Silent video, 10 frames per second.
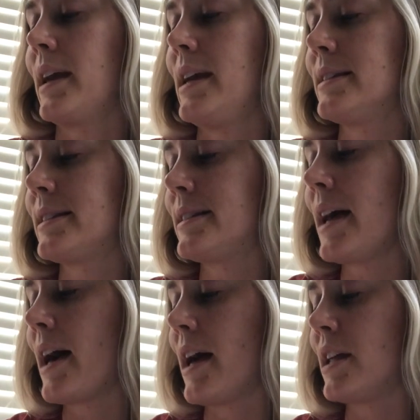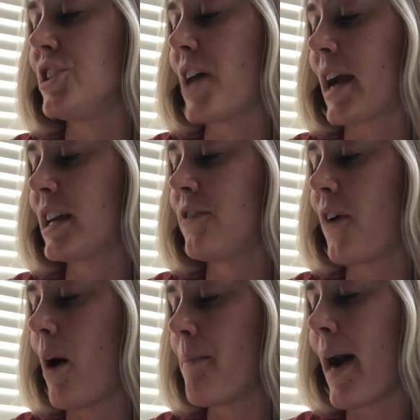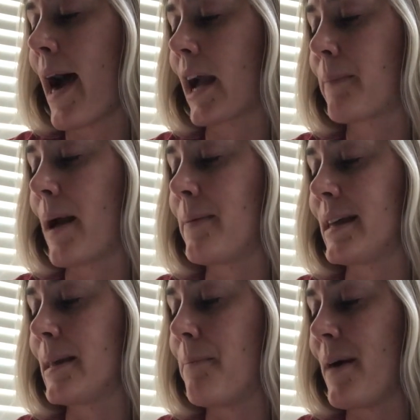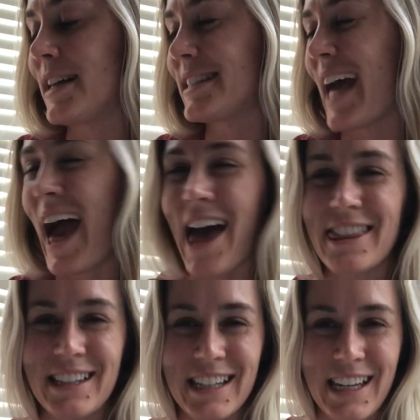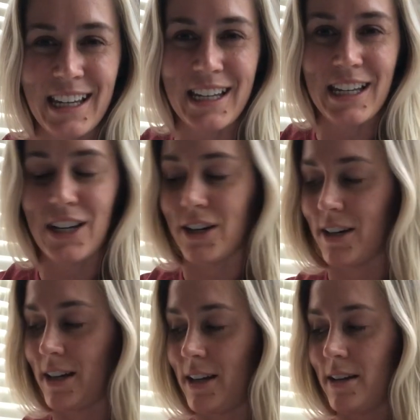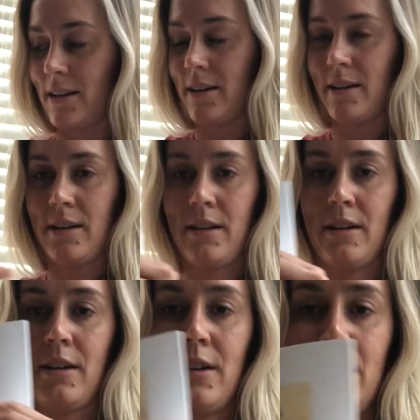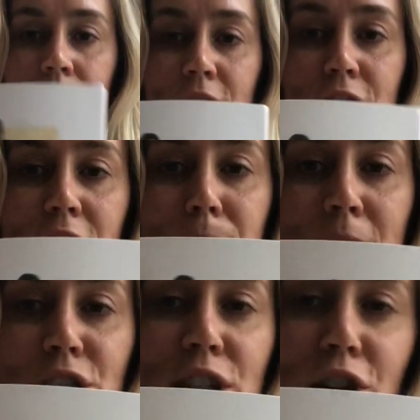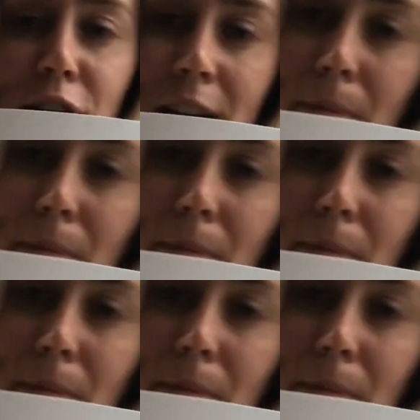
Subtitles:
Instead, Jackie fought back by being the best athlete he could. Here's this picture. He's holding a